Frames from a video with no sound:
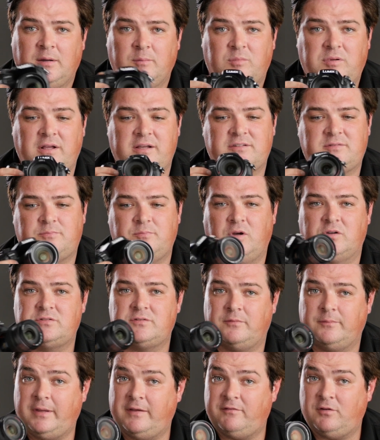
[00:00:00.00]
Plus,
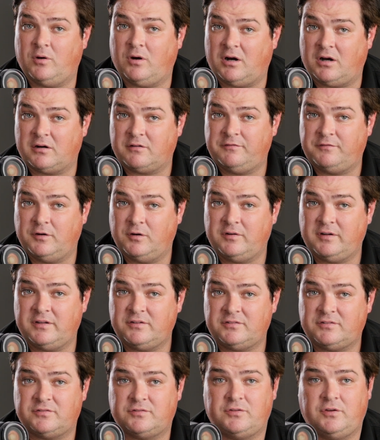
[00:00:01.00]
most of them give you
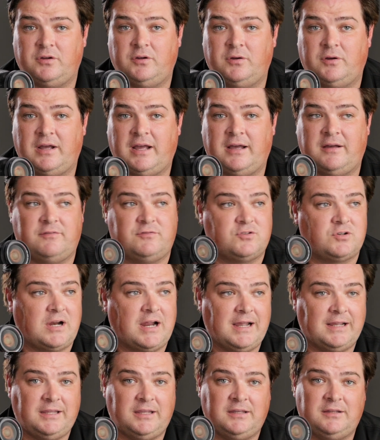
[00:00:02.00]
autofocus, so you have
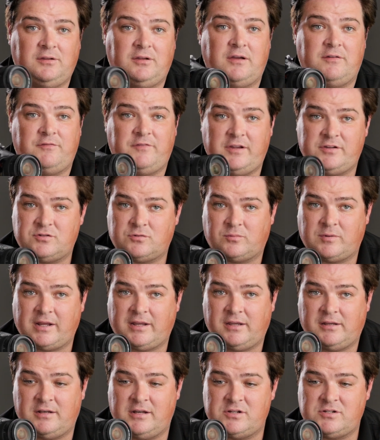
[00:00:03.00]
tracking, you have facial
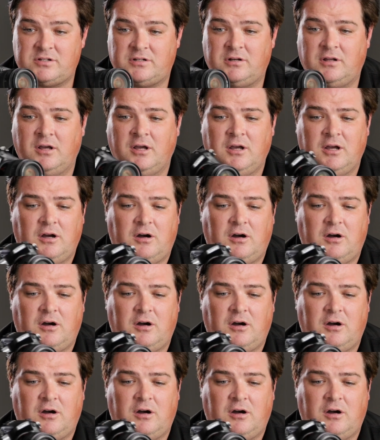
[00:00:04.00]
recognition,